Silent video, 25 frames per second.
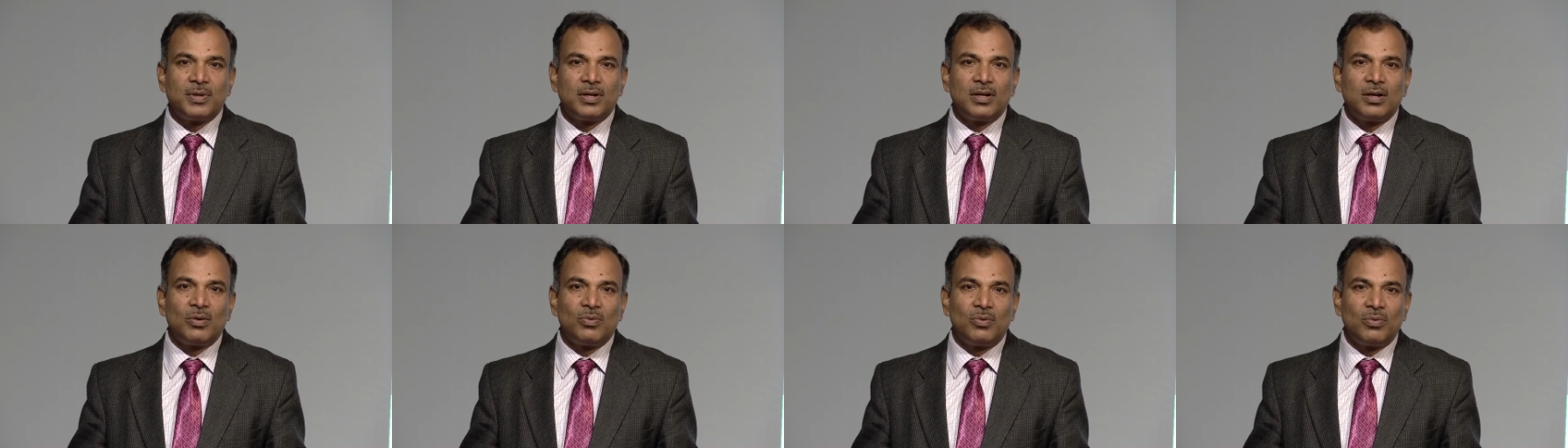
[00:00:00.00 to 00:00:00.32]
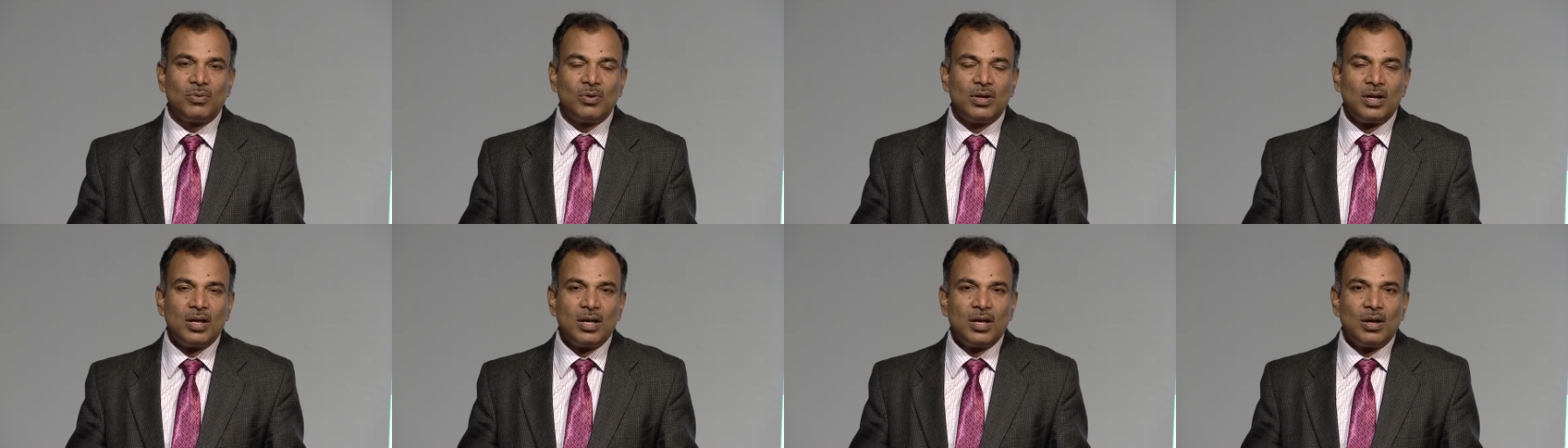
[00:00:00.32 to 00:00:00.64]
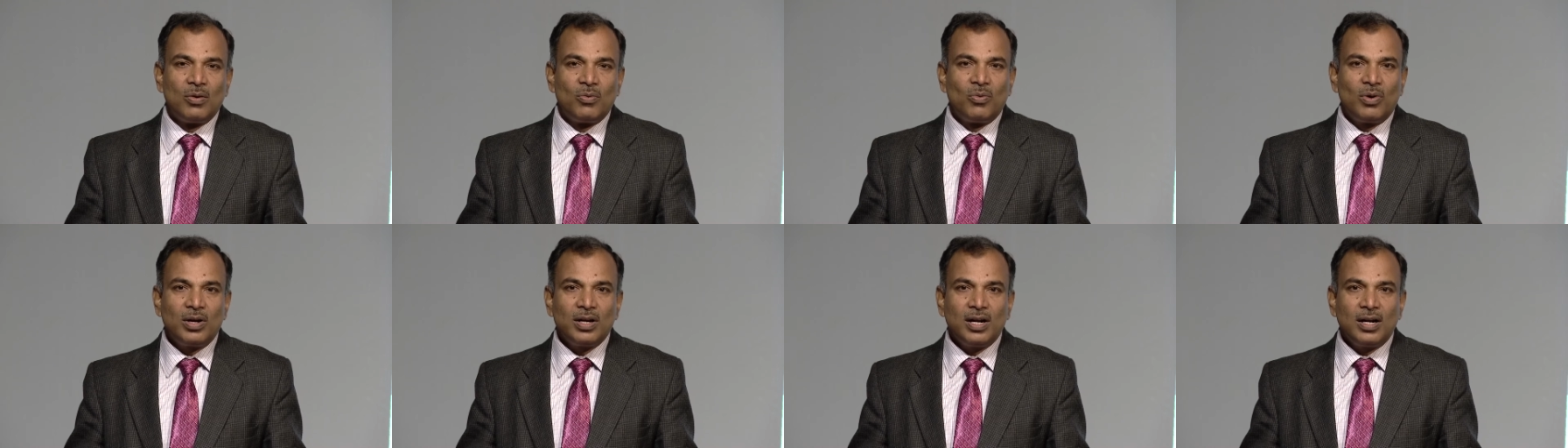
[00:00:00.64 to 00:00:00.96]
a
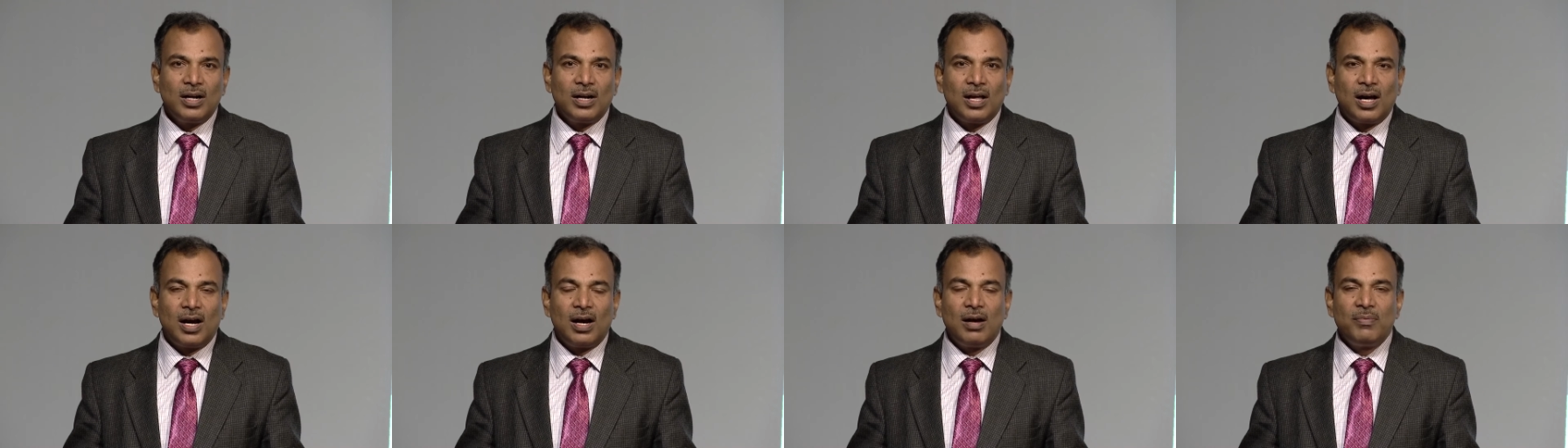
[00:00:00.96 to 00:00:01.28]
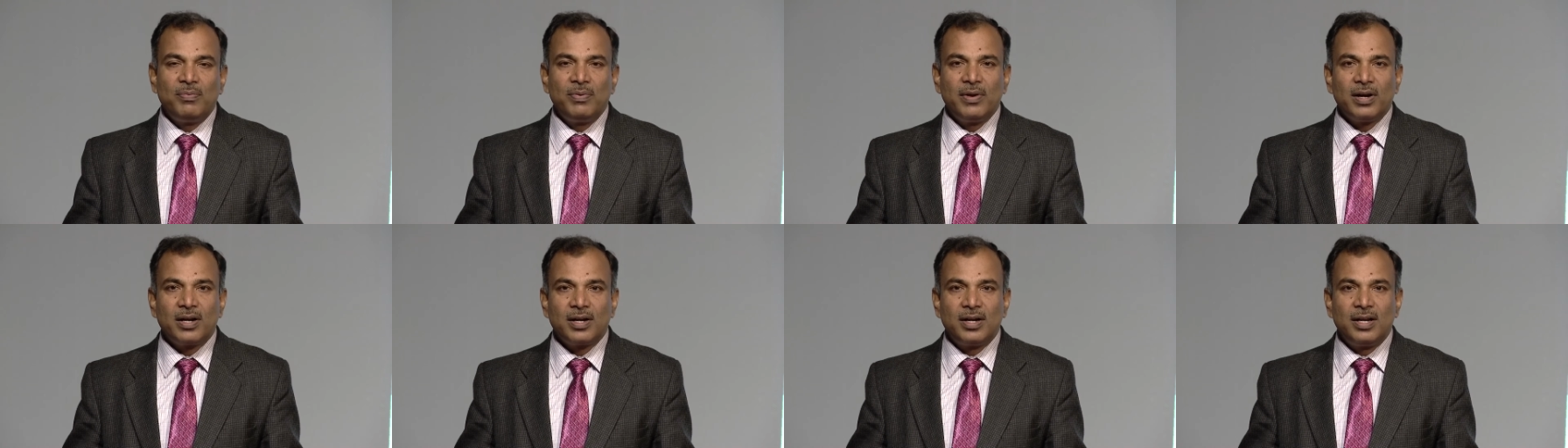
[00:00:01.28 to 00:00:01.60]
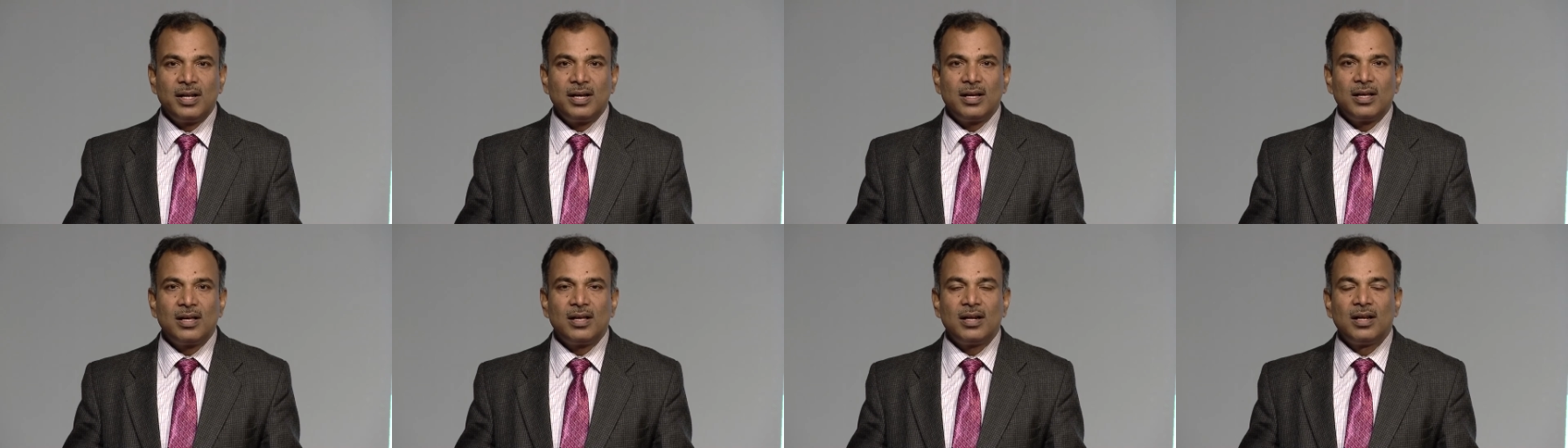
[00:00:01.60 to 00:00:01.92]
one and a half
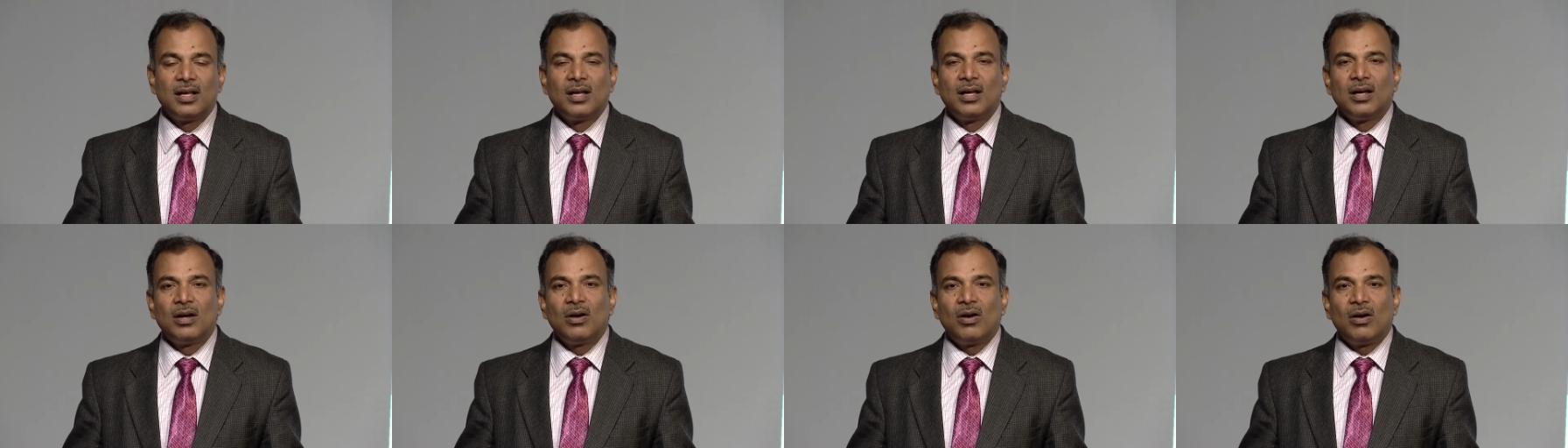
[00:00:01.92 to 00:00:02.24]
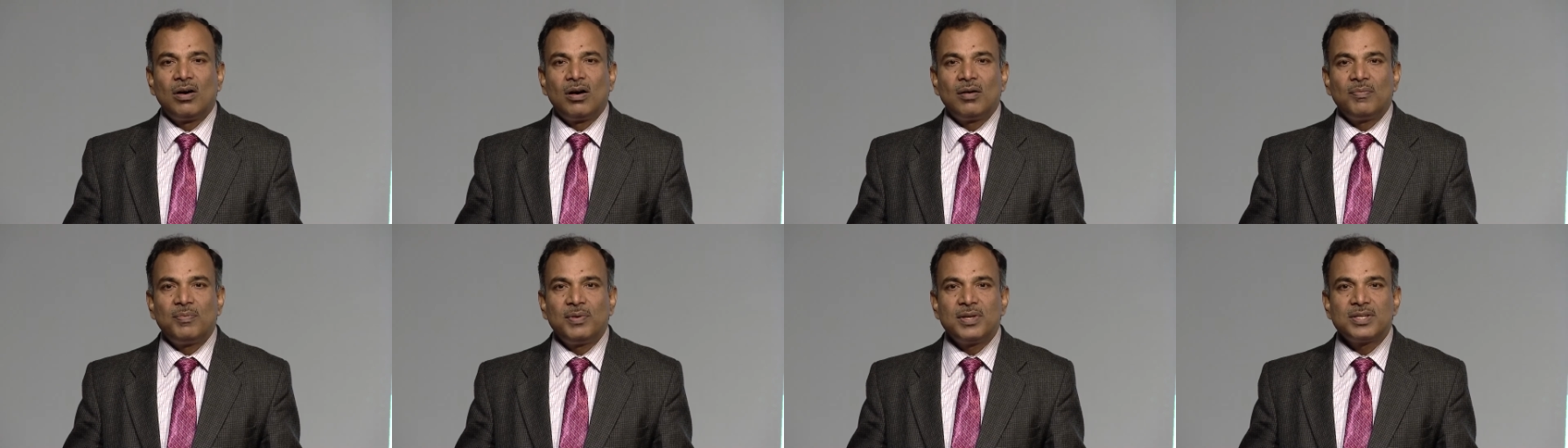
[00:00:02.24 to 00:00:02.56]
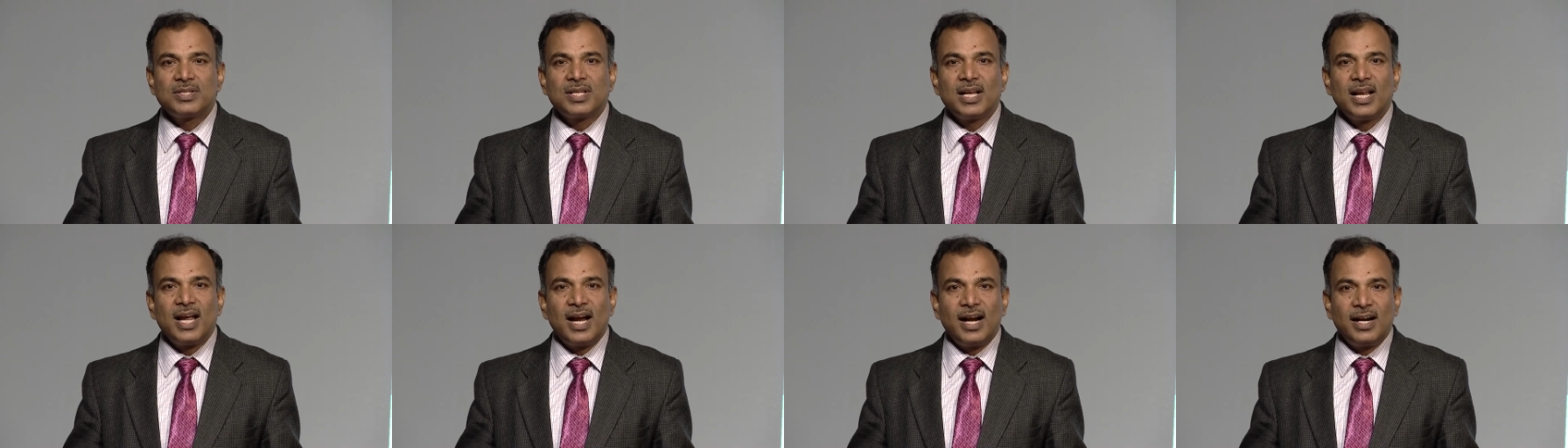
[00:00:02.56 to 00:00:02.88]
hectare of
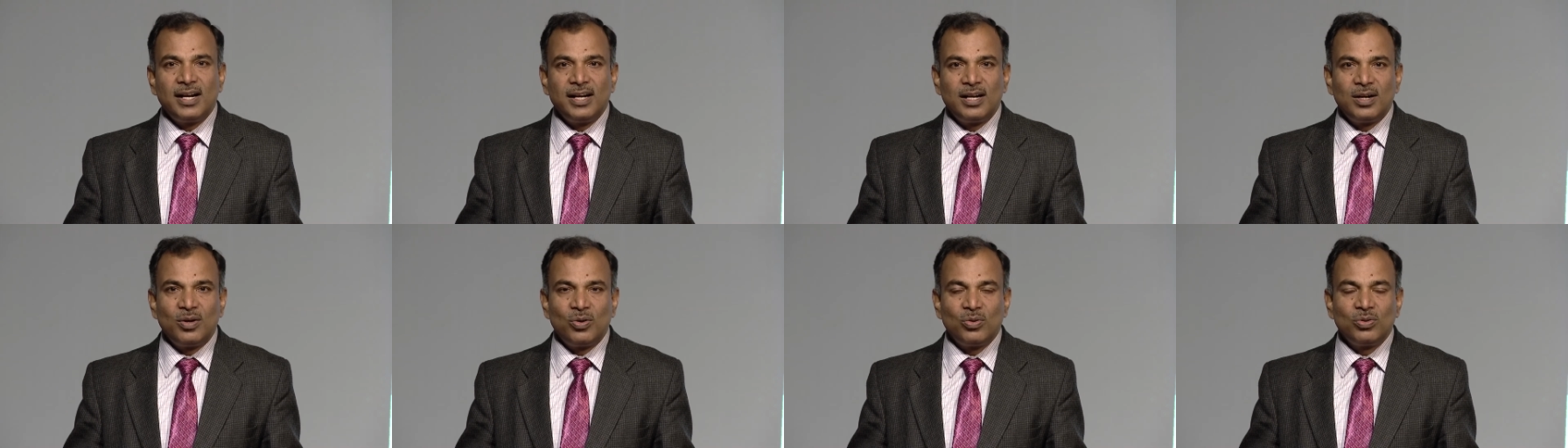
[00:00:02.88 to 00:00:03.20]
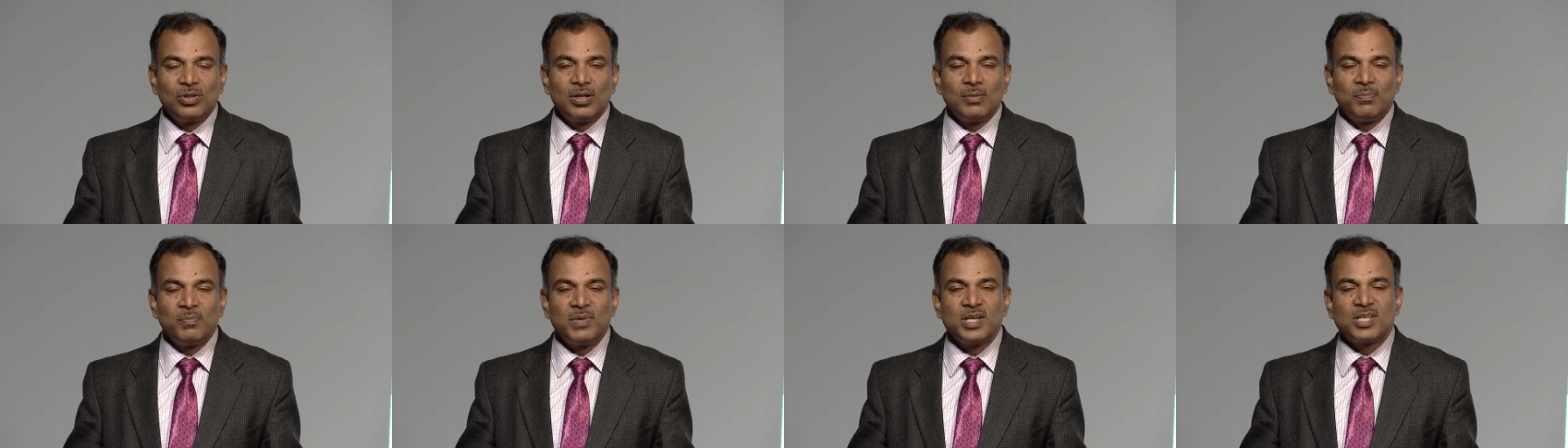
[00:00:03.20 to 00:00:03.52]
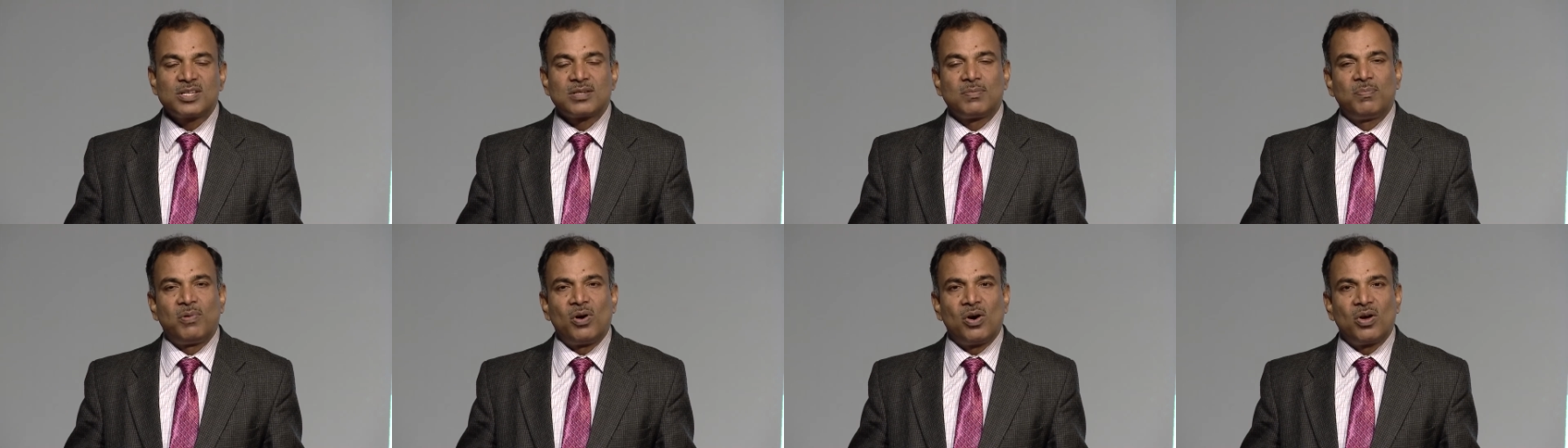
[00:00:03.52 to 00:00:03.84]
his land into the
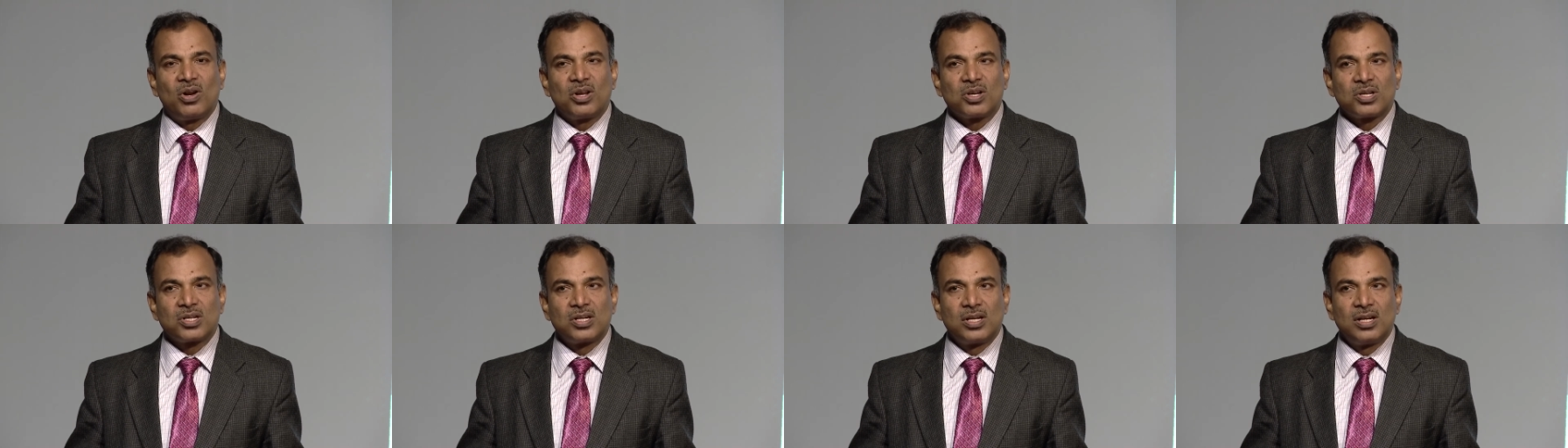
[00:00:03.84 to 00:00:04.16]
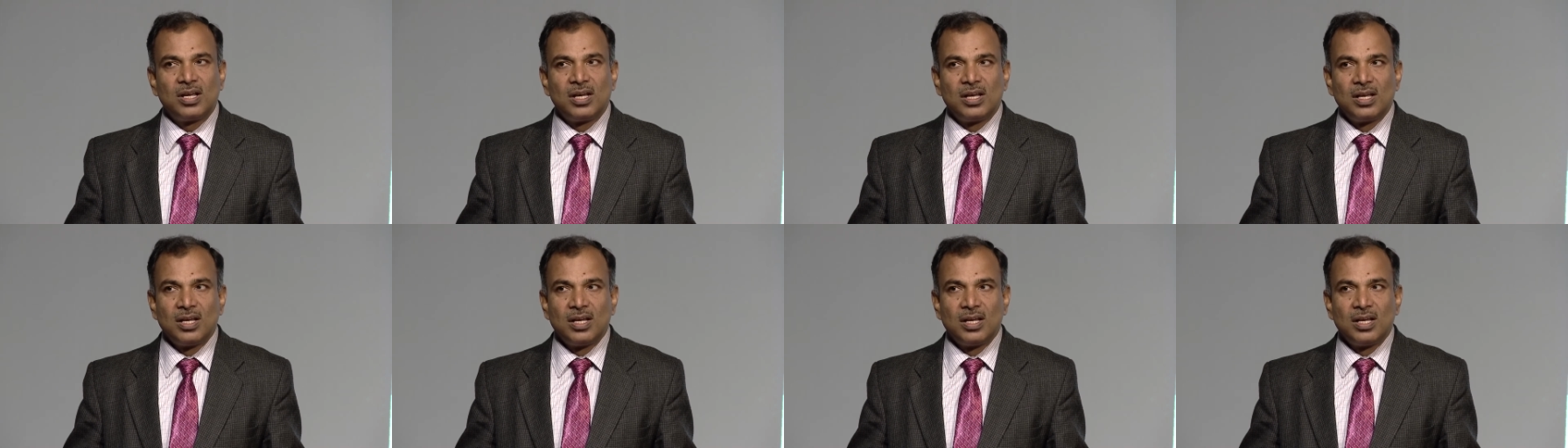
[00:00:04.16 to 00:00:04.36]
mixed forest.